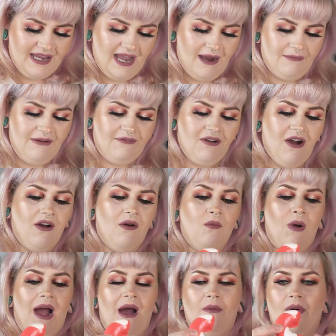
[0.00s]
And we've got,
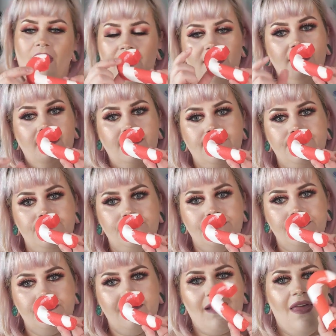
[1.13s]
wow,
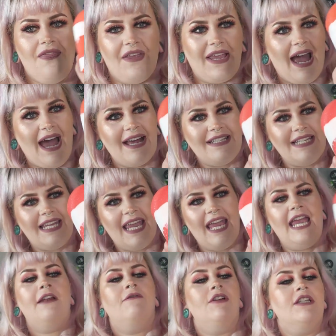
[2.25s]
the candy
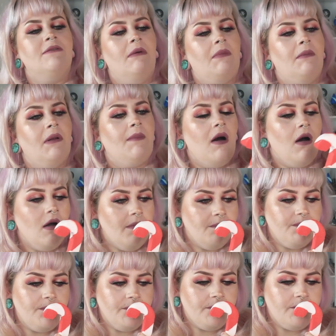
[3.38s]
cane reusable bubble bar.
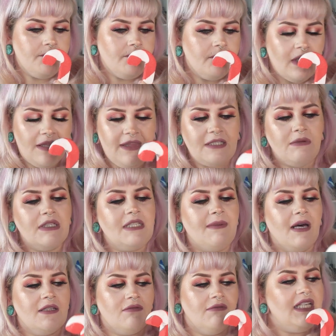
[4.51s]
This one
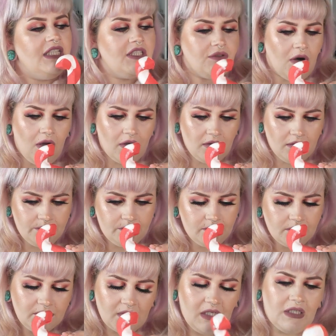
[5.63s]
smells really strong
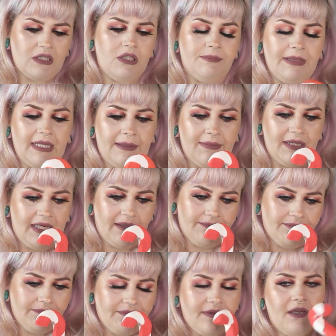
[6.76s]
and it's super lemony,
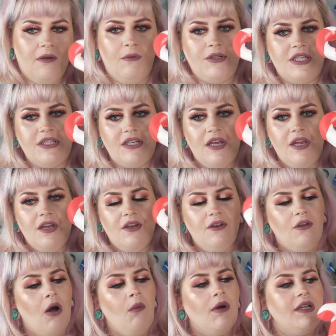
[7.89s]
which is
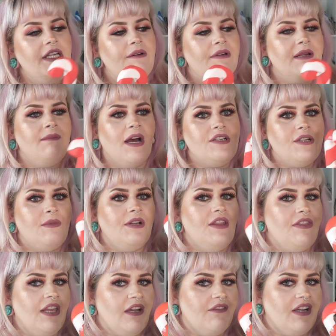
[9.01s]
not what you would imagine when you
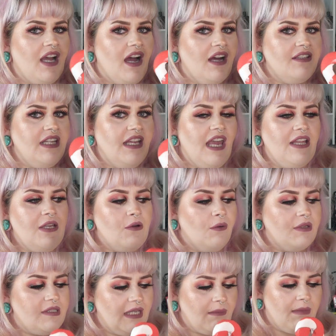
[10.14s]
think of a candy cane. You'd
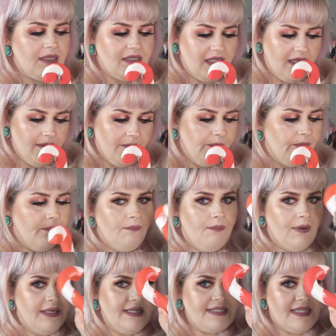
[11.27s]
always think minty,
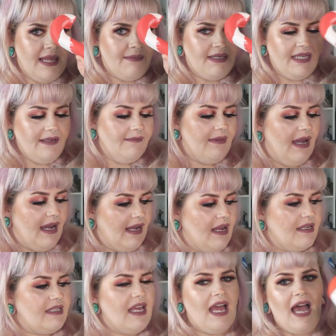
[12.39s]
but it's lemony.
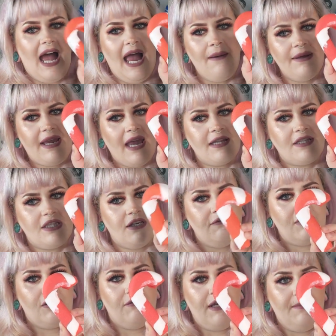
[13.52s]
And I would get 2
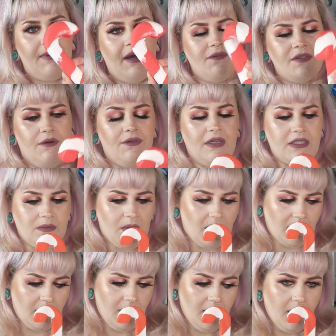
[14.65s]
to 3 baths out of this
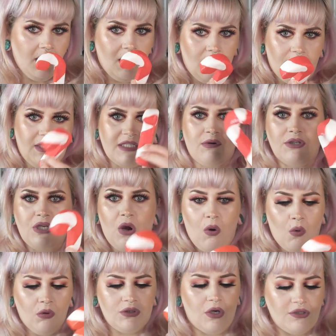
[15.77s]
one. And with this one, you
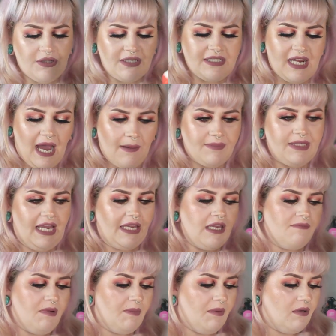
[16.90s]
hold it under the tap to get
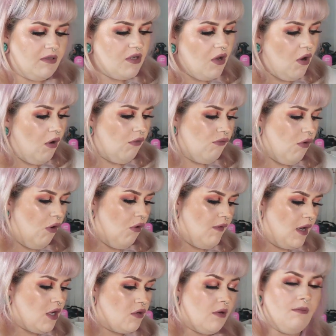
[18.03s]
your bubbles, or
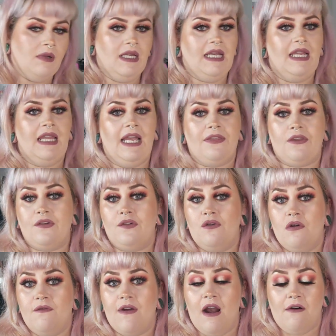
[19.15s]
we're crumbling it like the
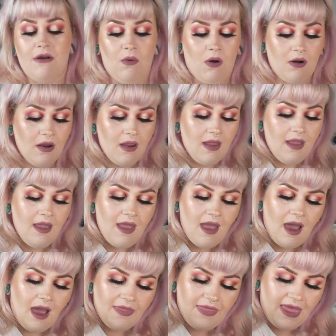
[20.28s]
Snow Fairy one.
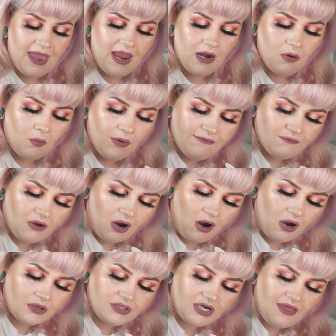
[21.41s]
And then we've
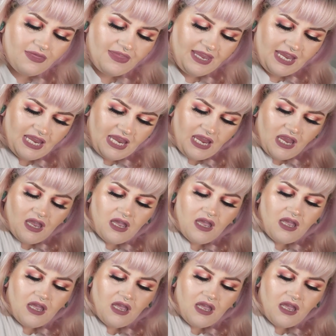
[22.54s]
got the